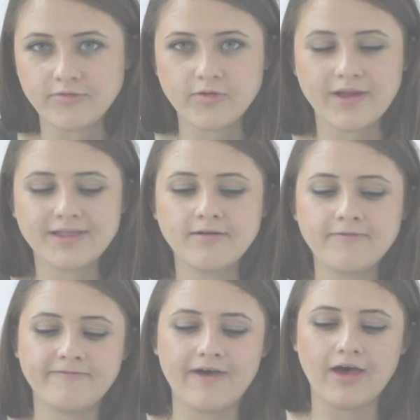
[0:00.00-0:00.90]
So I still
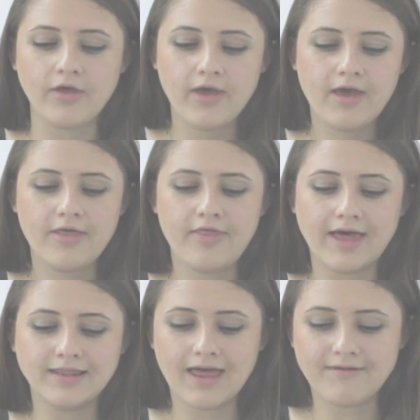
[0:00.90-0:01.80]
felt
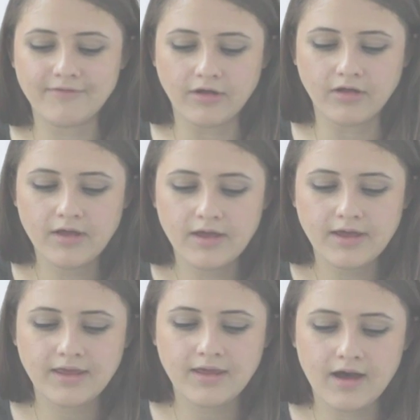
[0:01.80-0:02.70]
that level
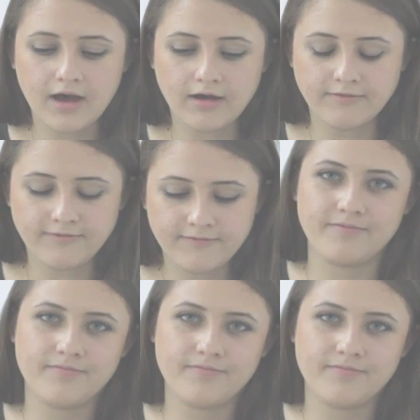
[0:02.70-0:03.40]
of,